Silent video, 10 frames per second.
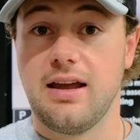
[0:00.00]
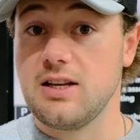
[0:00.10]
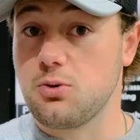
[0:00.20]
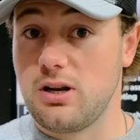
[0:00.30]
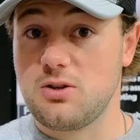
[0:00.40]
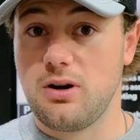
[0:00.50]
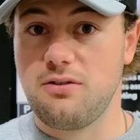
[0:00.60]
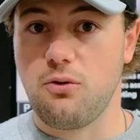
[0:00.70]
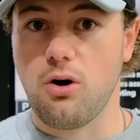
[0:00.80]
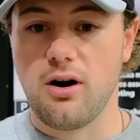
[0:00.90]
In
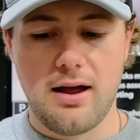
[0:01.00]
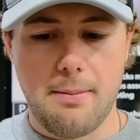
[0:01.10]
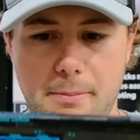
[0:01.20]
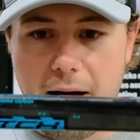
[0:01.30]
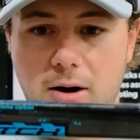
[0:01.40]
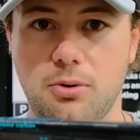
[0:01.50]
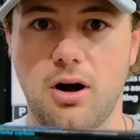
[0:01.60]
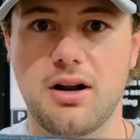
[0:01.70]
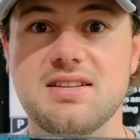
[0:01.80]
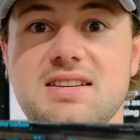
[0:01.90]
2024, Bauer
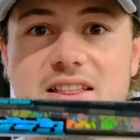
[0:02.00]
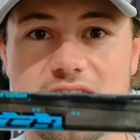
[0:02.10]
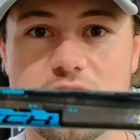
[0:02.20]
brought us the